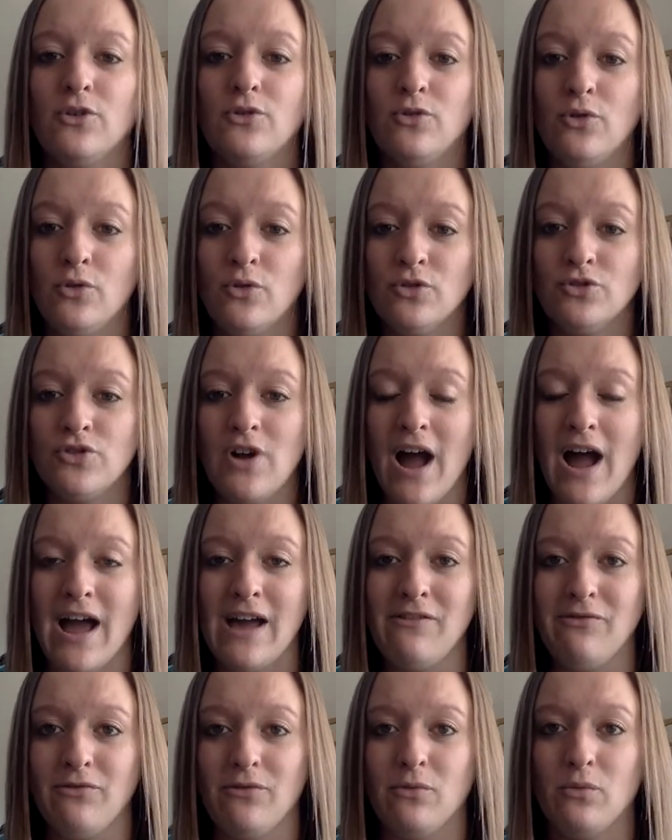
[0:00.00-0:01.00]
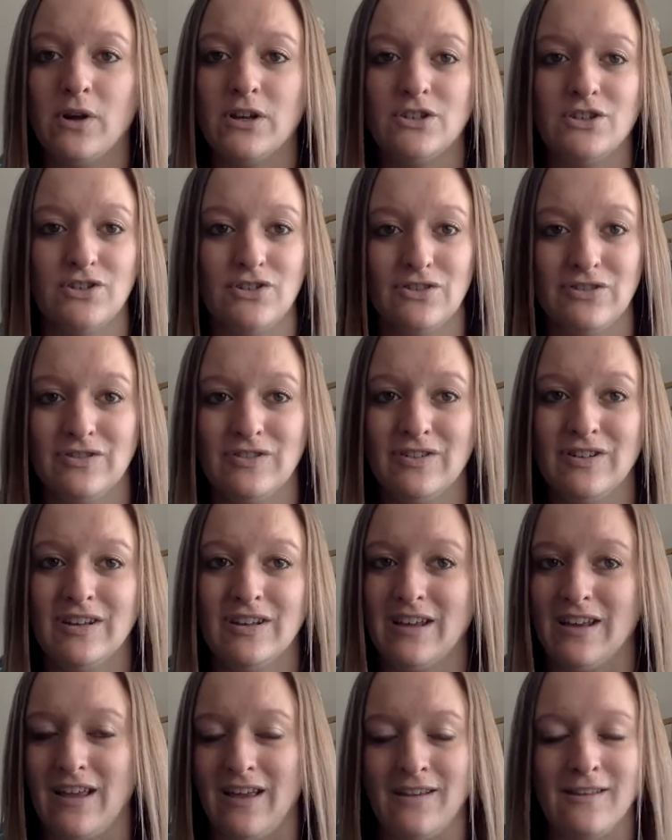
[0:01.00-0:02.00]
Google Drive, which
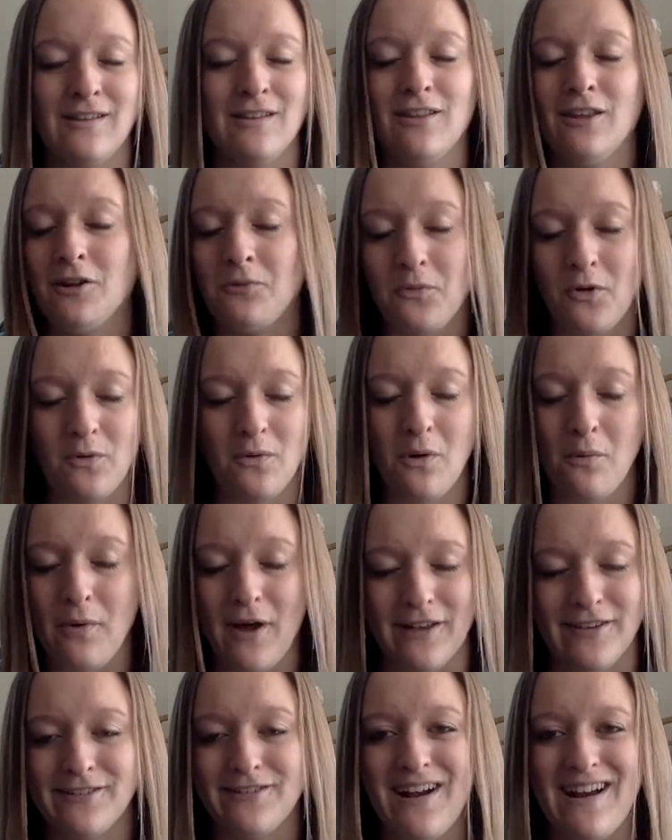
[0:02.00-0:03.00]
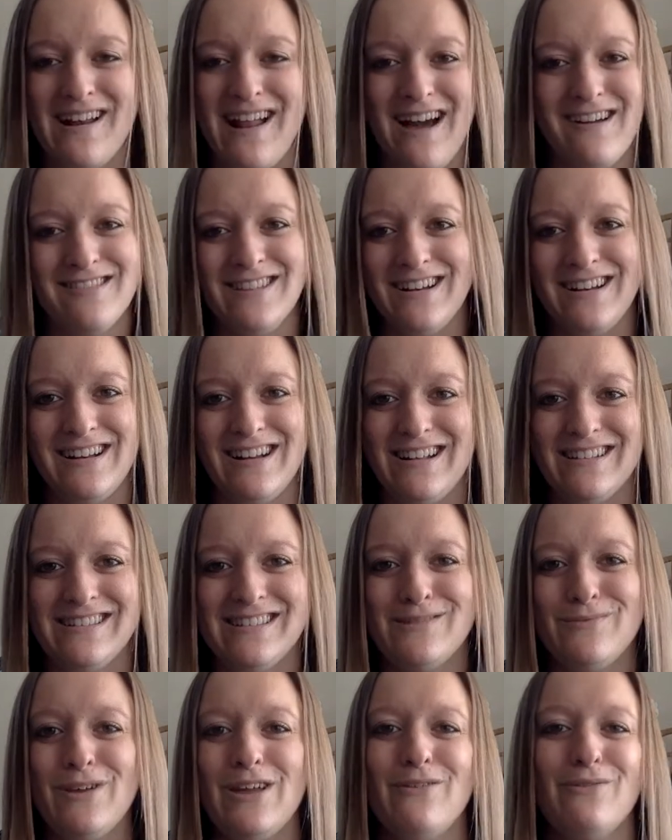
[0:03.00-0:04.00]
is a little more robust right now than it
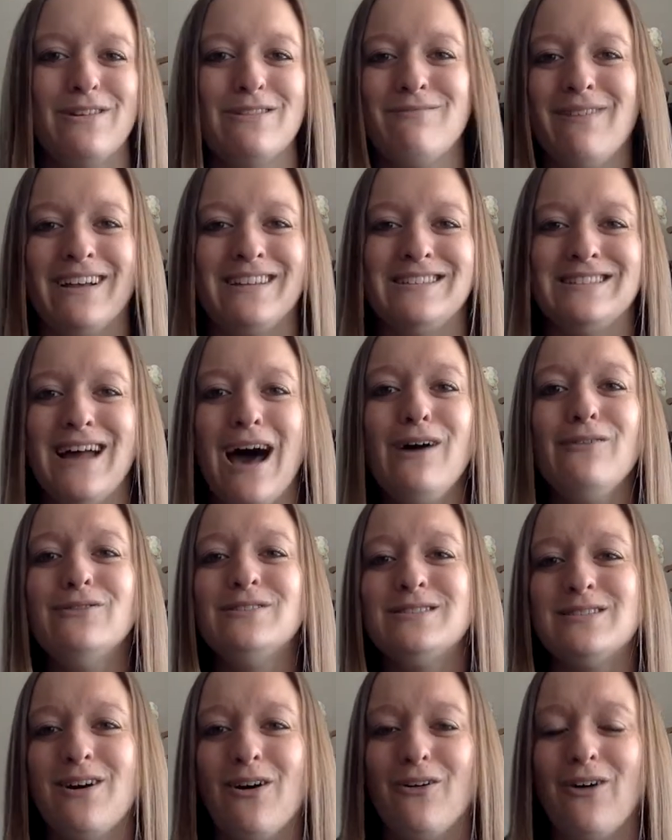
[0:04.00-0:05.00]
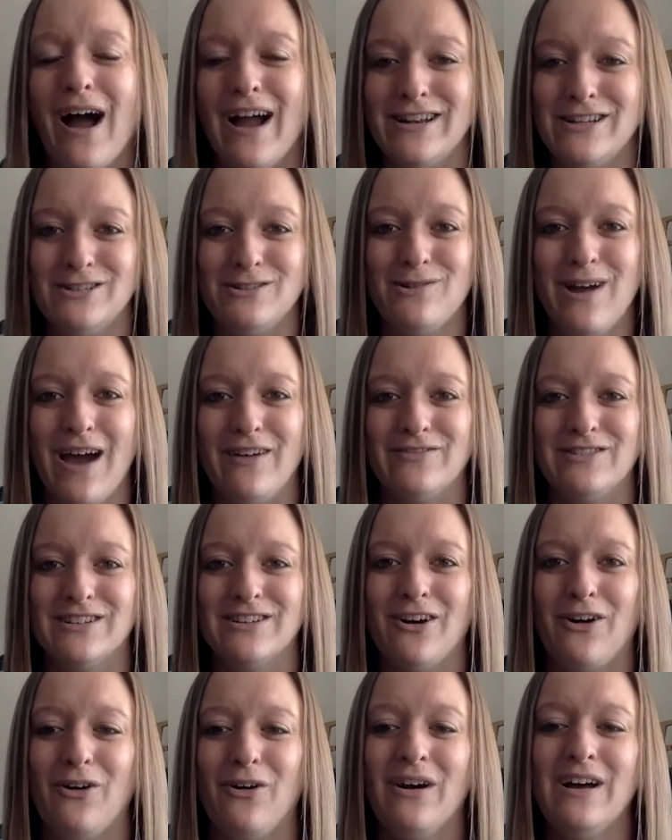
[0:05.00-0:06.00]
needs to be with my stuff, so I do have to
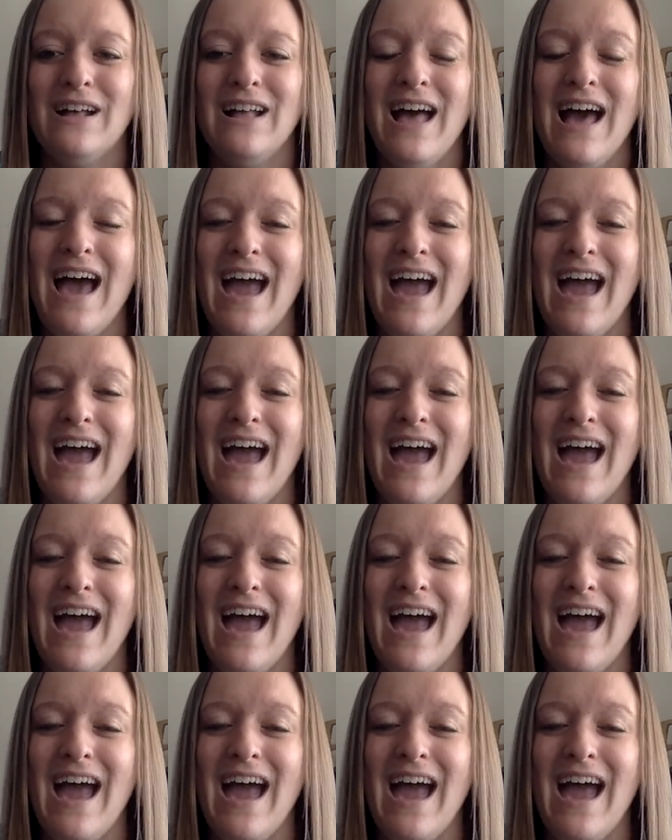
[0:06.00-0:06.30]
go